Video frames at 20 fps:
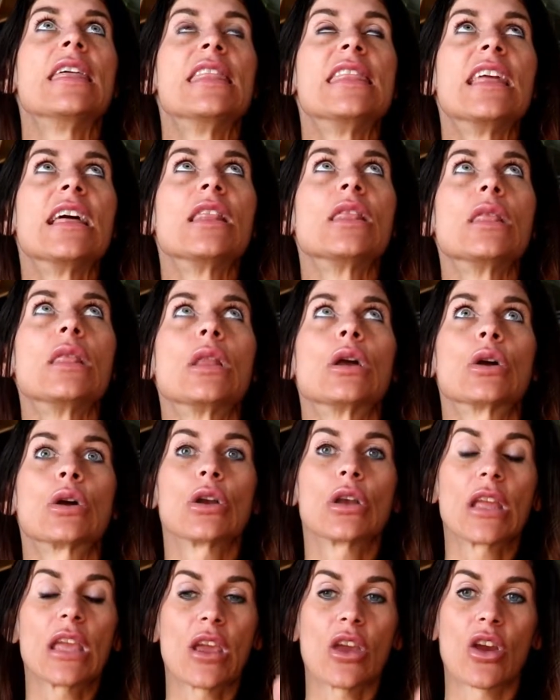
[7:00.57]
the
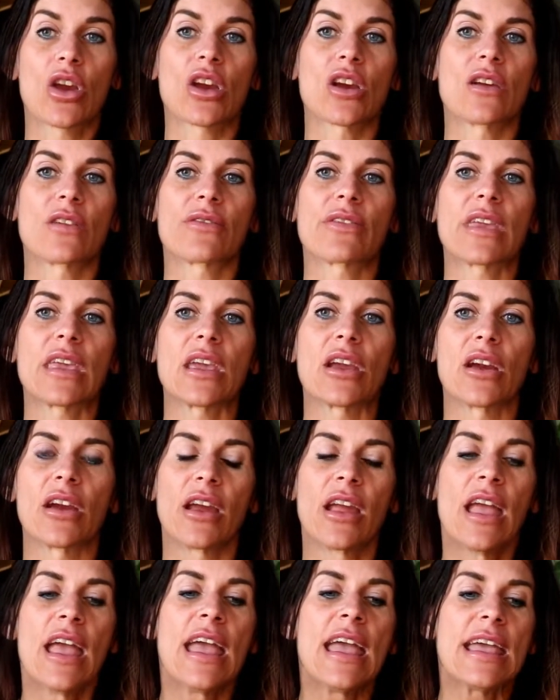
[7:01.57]
learning curve here,
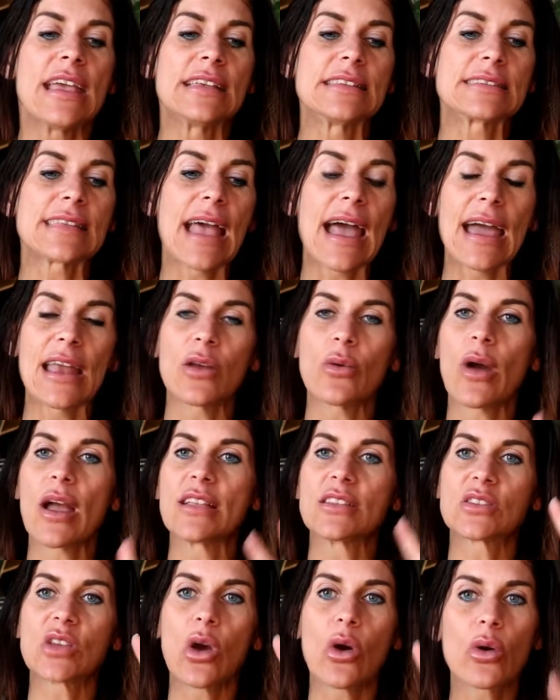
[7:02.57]
is how do I
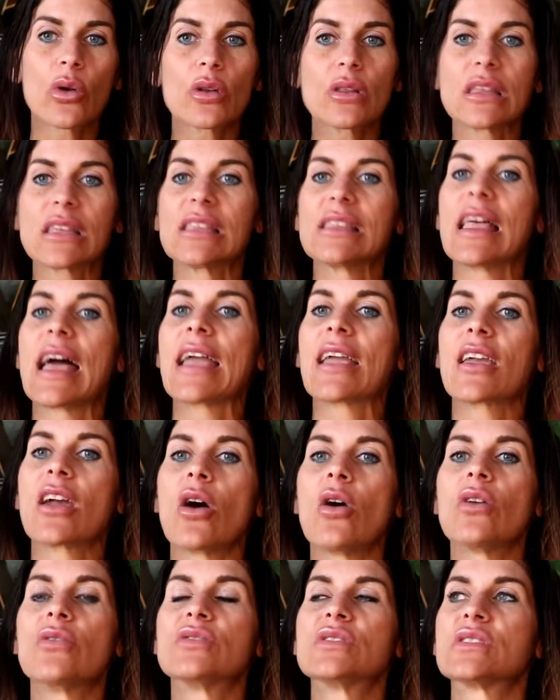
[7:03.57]
totally let
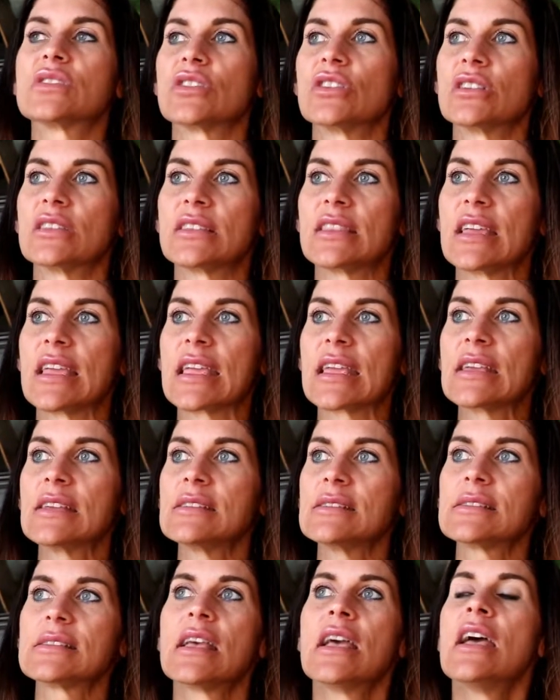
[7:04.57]
go of certain
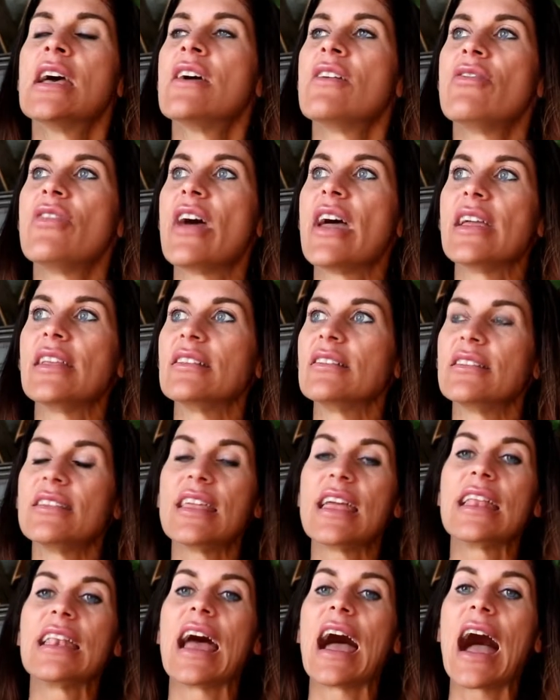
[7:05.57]
things
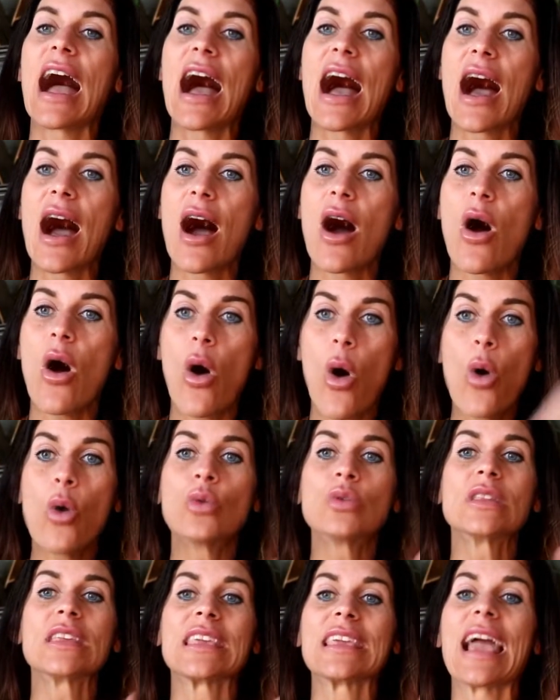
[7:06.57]
that
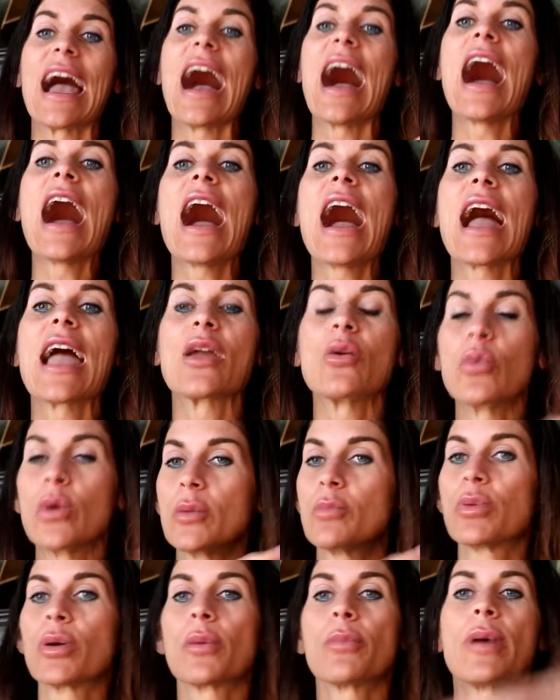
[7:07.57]
only I
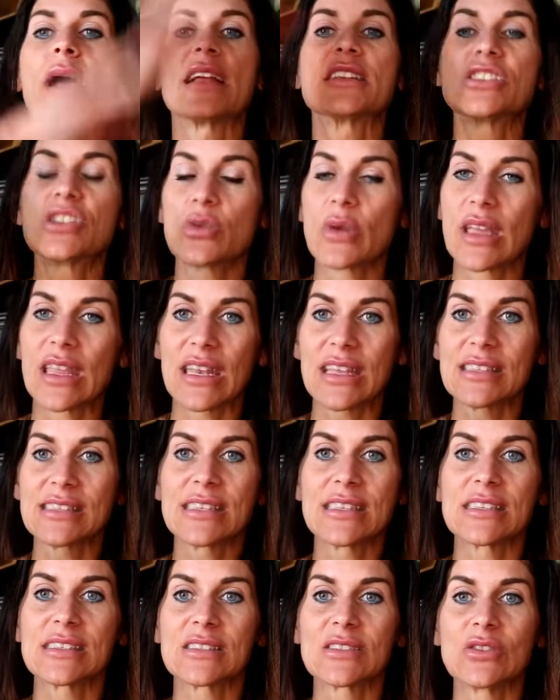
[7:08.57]
would perpetuate
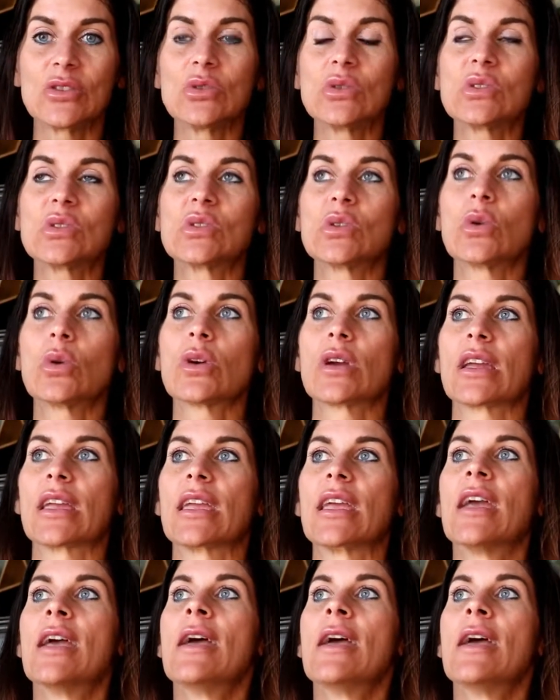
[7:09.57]
into this new story.